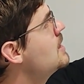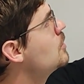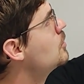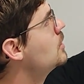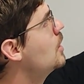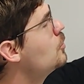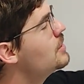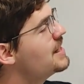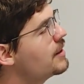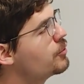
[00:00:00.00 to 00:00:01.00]
integral
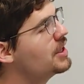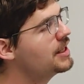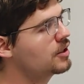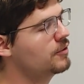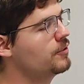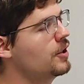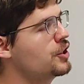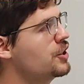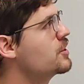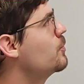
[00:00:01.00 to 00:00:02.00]
only really
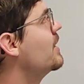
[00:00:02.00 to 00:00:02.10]
converges